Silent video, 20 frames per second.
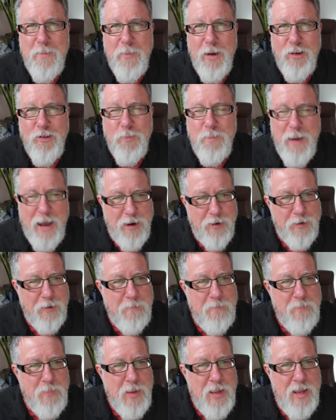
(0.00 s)
much better.
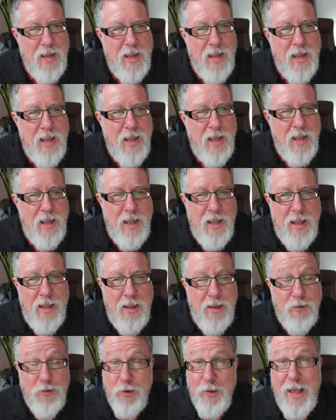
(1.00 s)

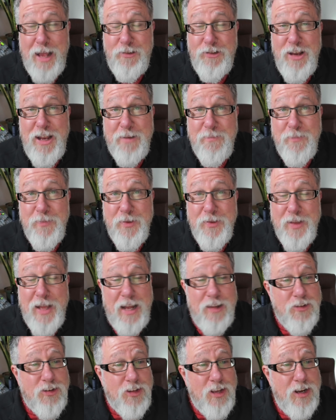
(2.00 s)
So that's it.
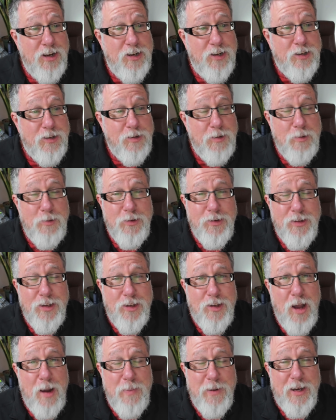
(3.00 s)
That was the
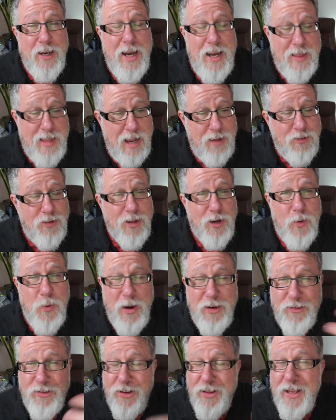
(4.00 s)
topic today, and that's the
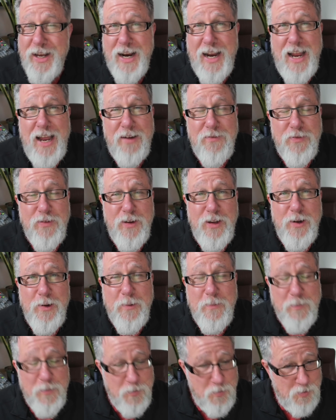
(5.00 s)
question that I have for
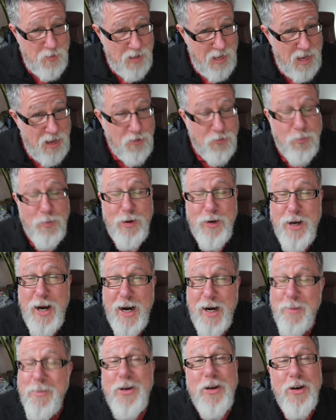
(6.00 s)
you. Is
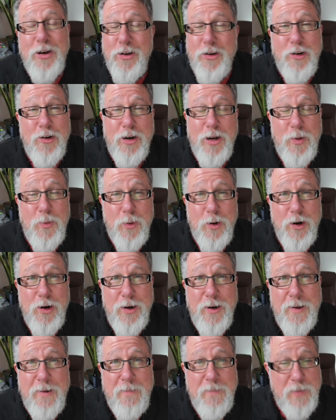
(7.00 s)
retirement a dirty
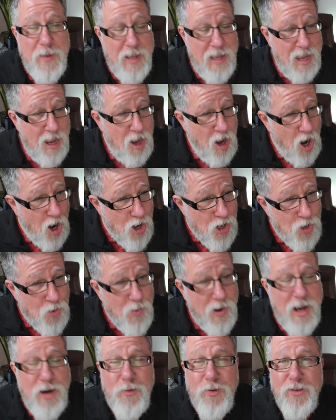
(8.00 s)
word? Are
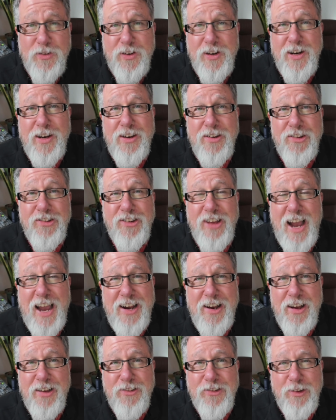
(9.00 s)
you interested in a
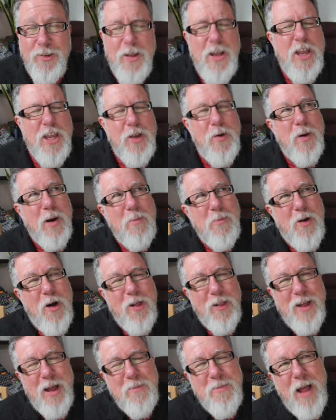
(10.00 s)
side hustle? You know what I'm
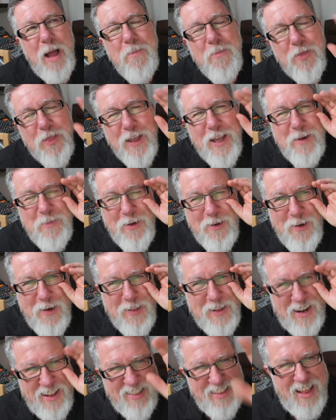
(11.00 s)
calling? I'm thinking about
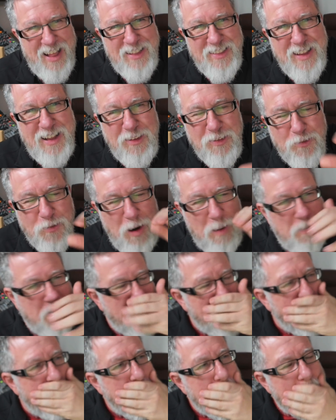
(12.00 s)
calling. I'll drop a
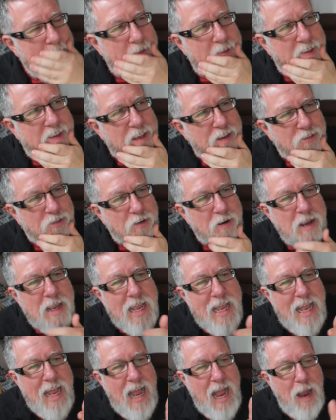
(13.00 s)
little teaser.
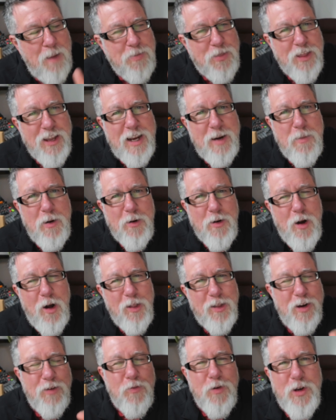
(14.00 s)
I'm thinking about
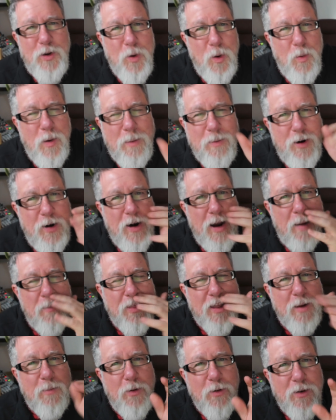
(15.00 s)
calling, if we do a webinar, I'm
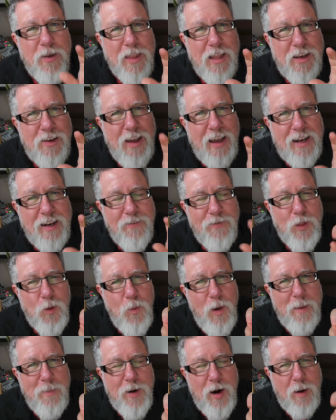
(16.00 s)
thinking about the title of the
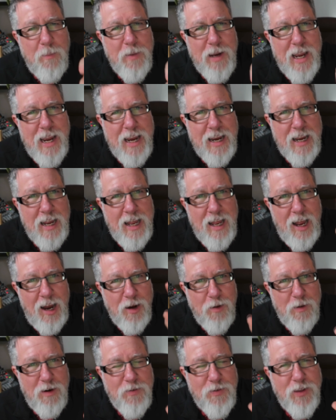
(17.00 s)
webinar being, are
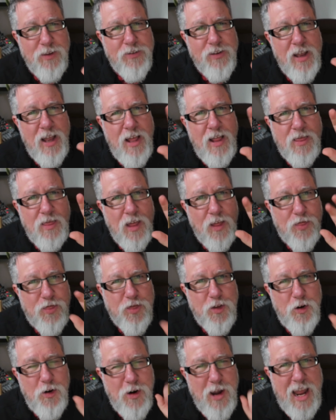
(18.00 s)
you ready for this? The
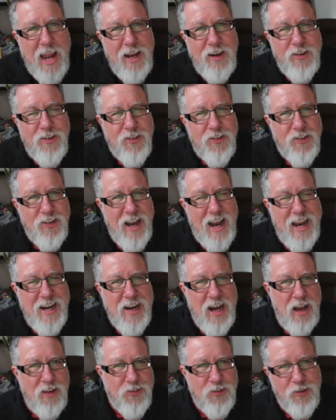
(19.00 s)
Third Age
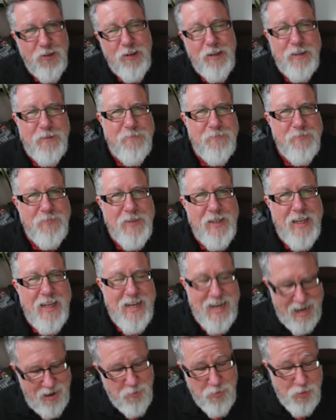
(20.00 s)
Side Hustle.
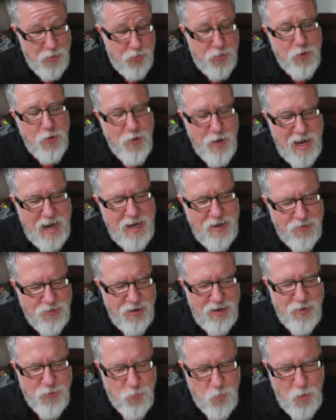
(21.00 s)
Now, the third age
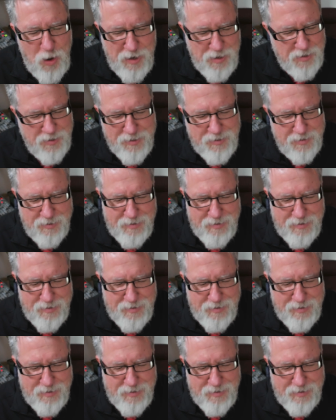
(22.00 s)
is what